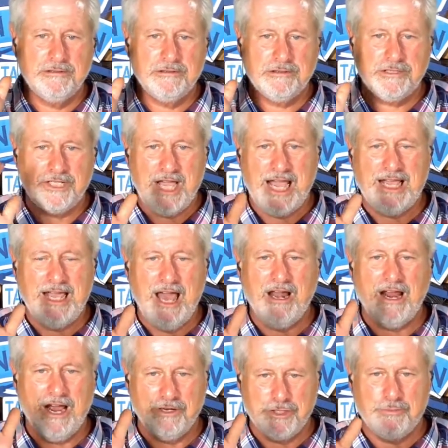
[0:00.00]
check out
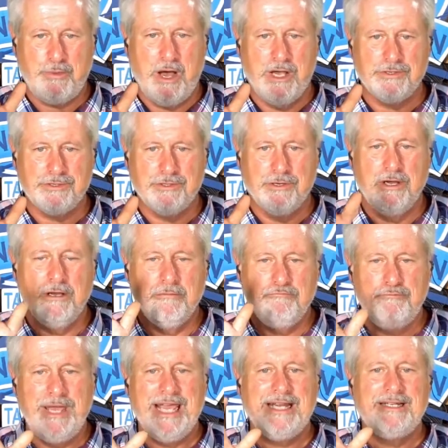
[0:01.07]
our sponsor,
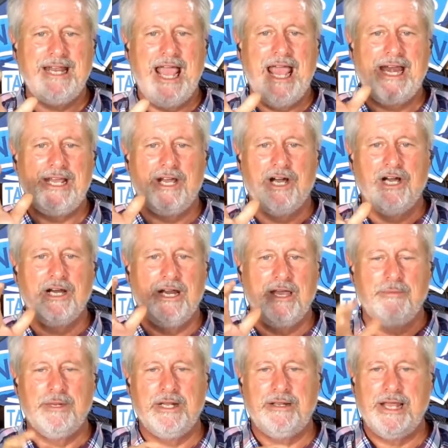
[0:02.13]
Big Daddy Unlimited.